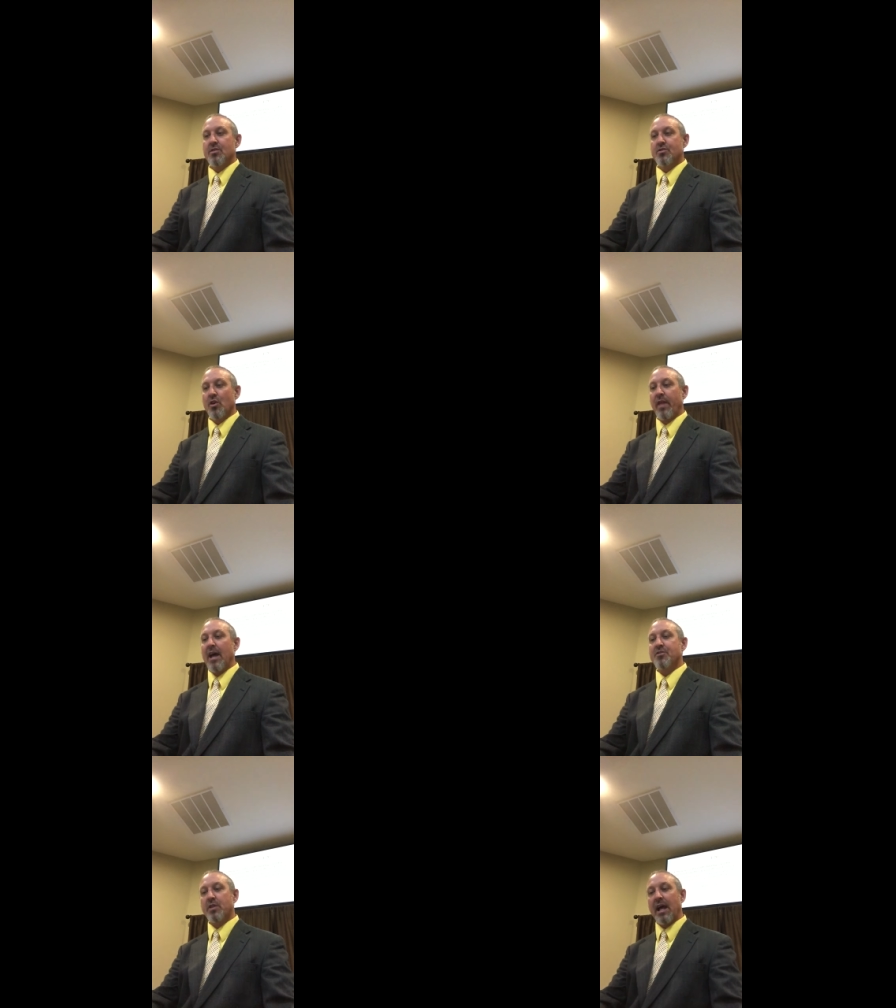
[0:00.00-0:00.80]
So
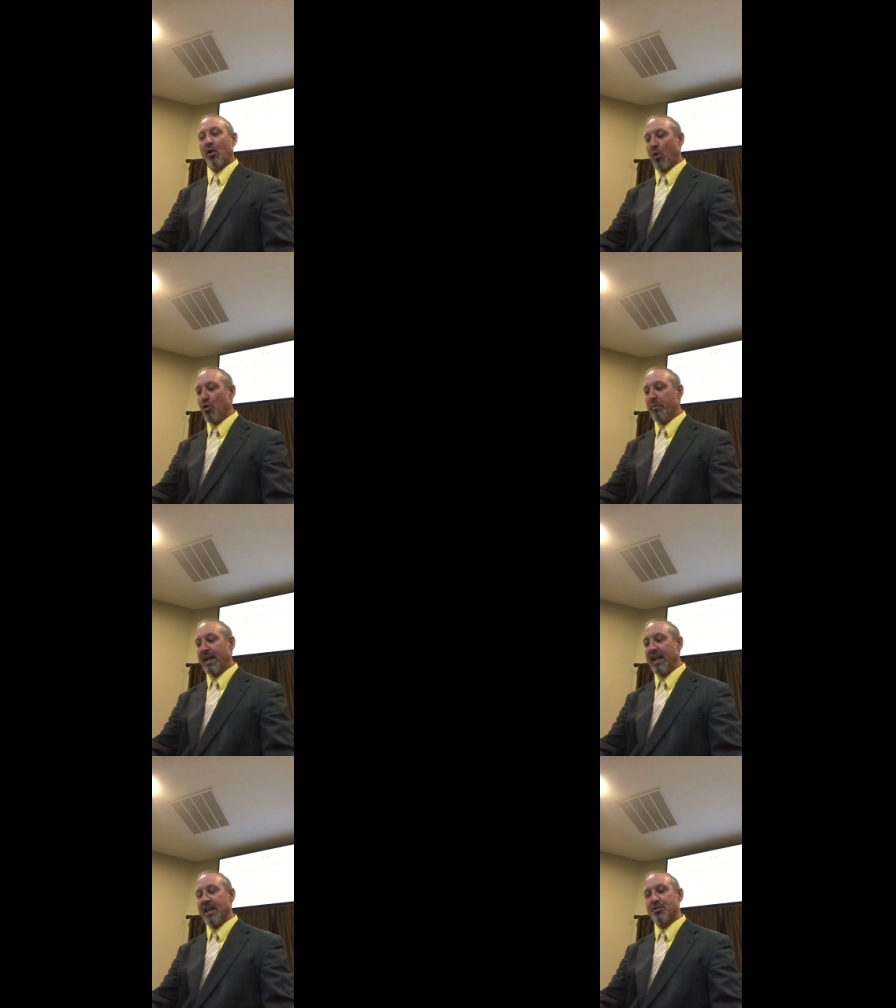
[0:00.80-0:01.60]
that, that quote
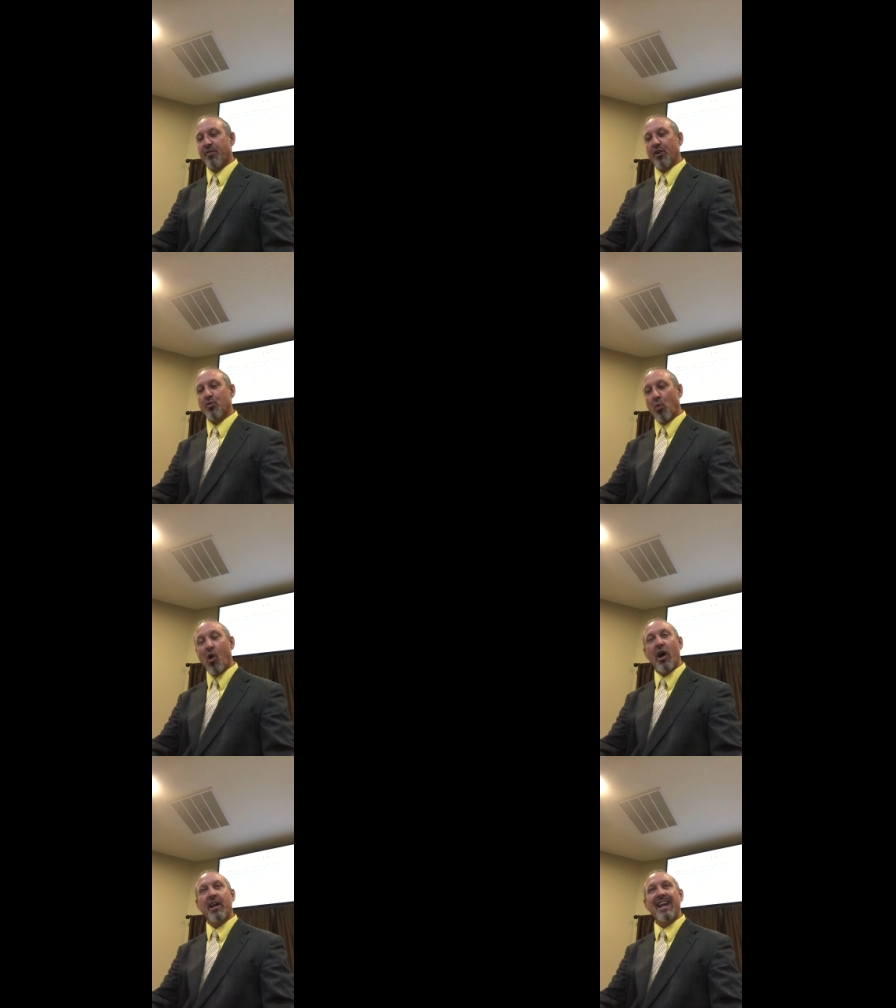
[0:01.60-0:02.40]
begins, verse
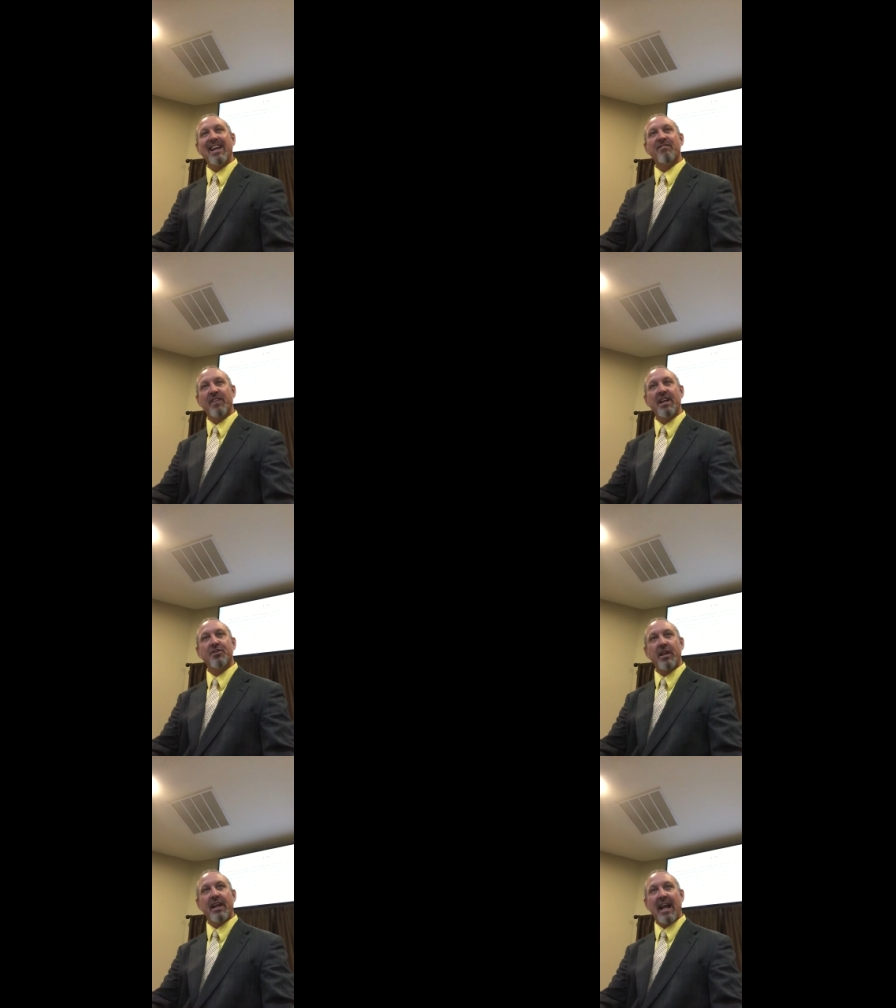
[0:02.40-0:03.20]
1 in,
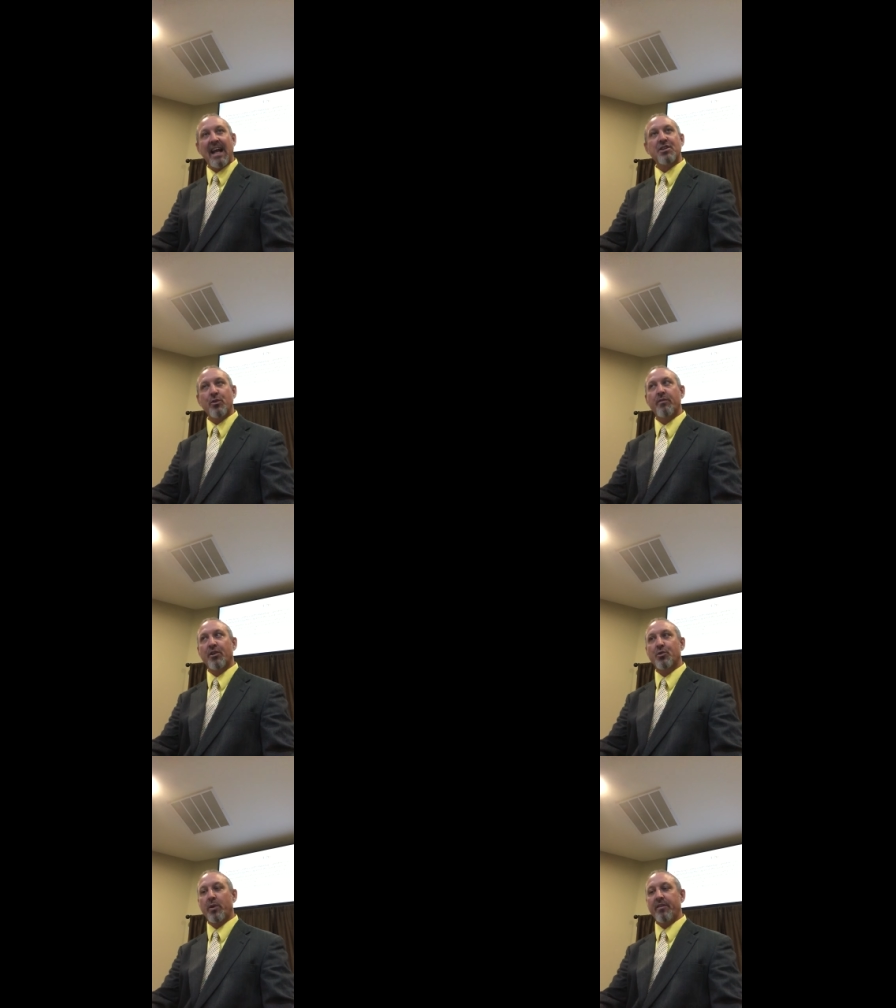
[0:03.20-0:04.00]
in, in Acts 2 and
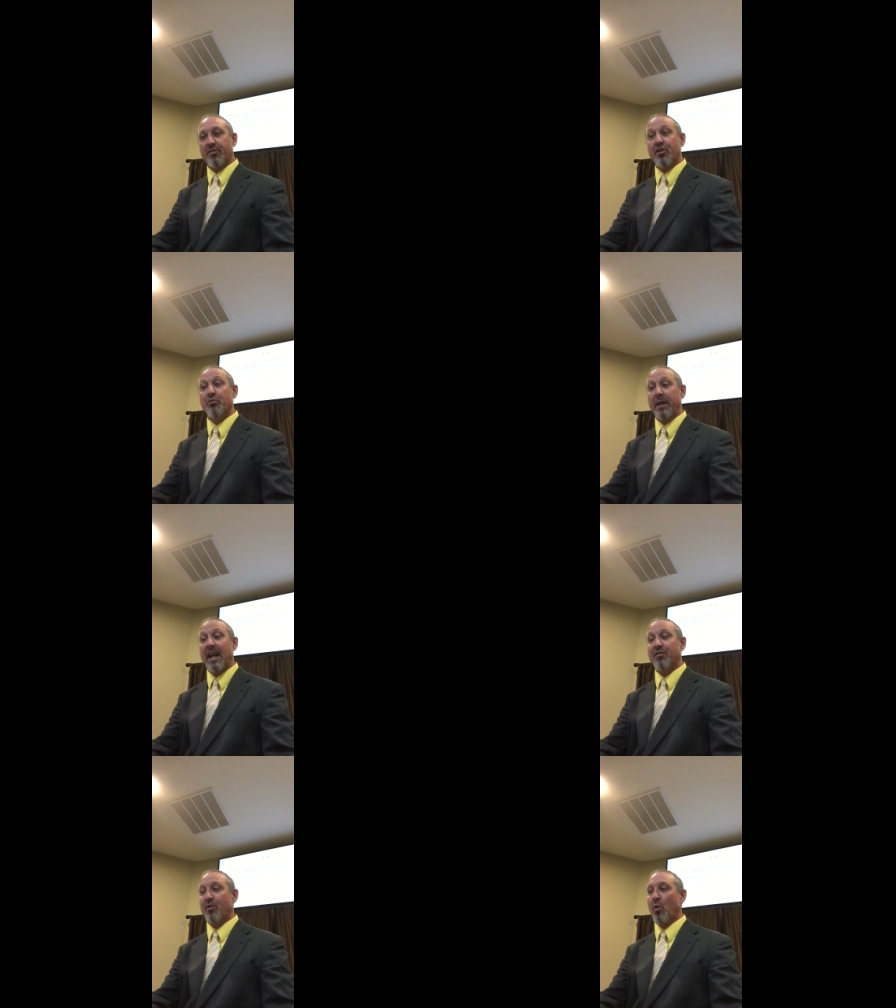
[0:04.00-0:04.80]
verse 20, excuse me,
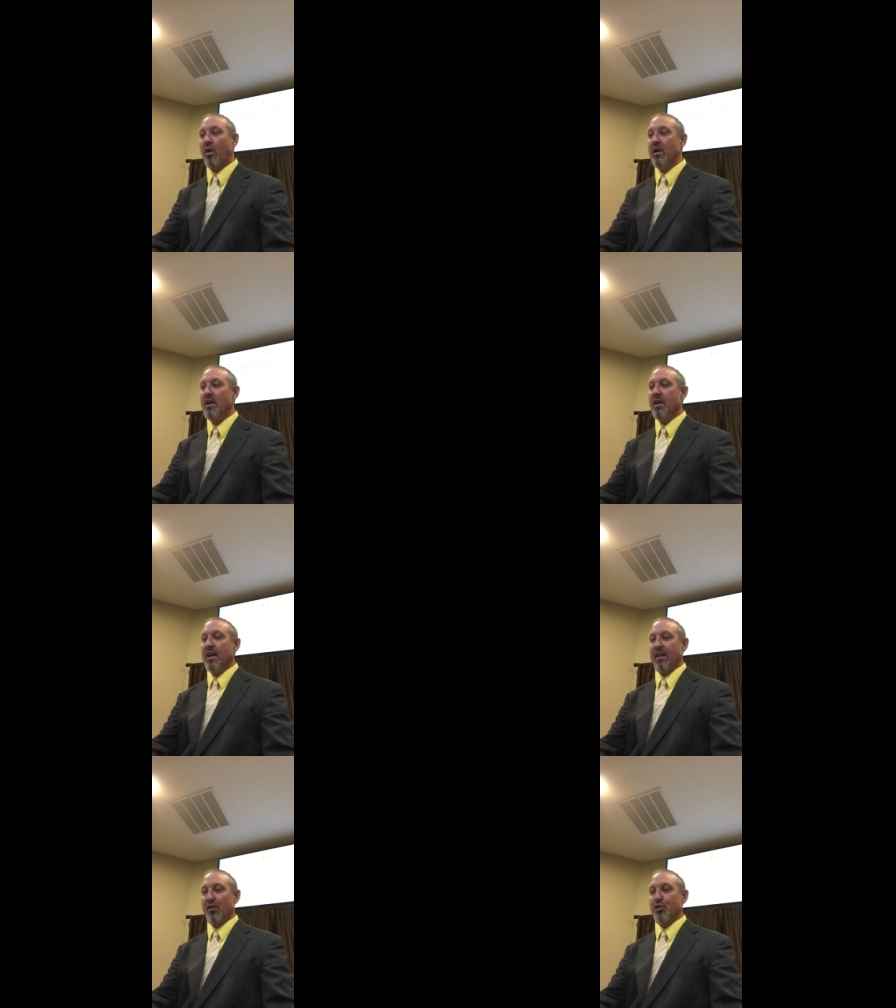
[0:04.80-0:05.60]
Acts 4
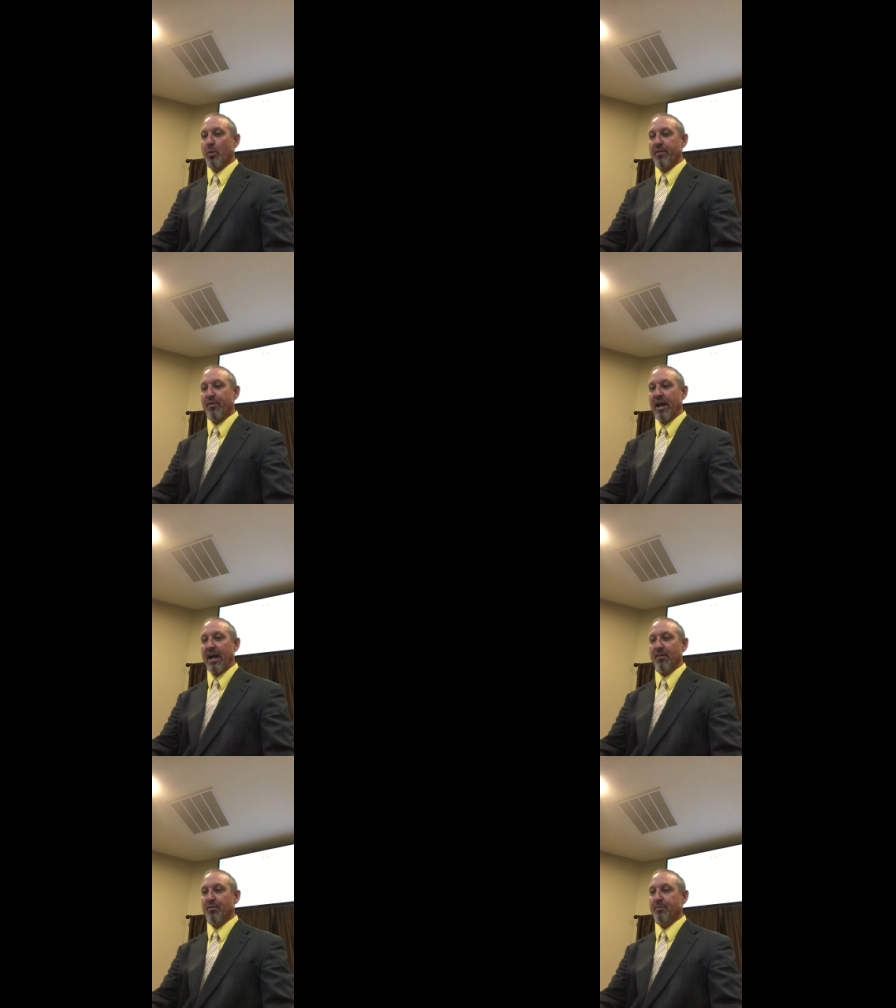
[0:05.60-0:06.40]
and verse 25.